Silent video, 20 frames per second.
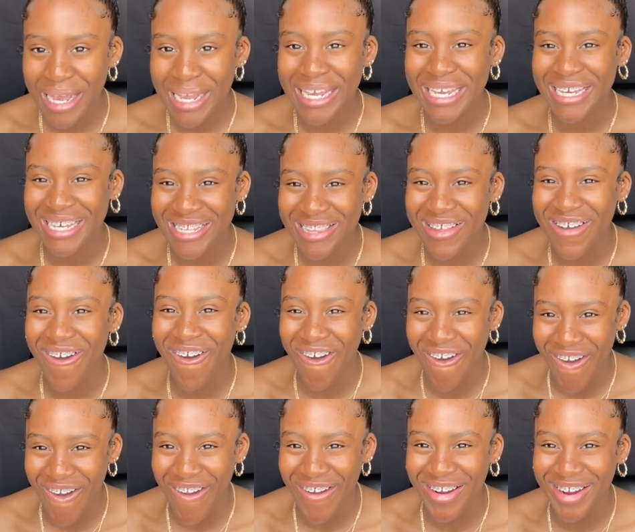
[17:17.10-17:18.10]
hella
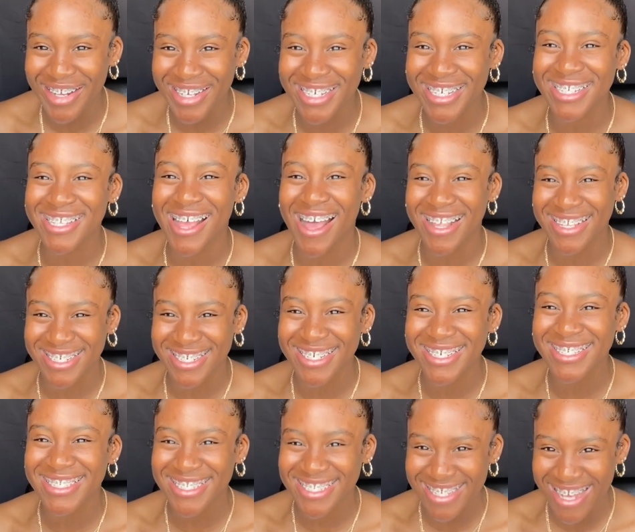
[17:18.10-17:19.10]
hard, because I
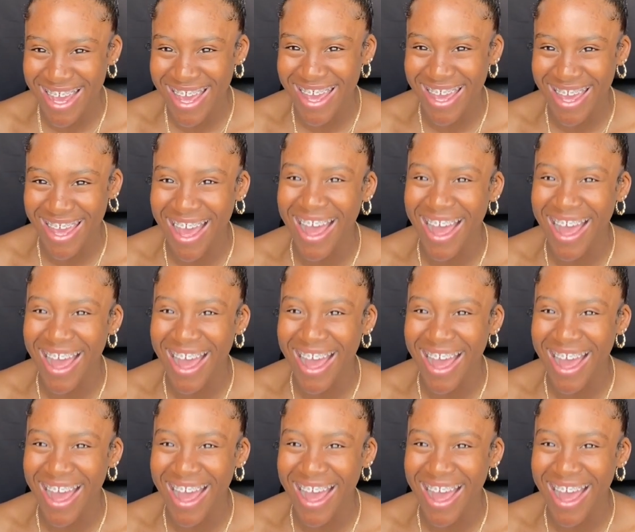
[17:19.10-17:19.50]
just said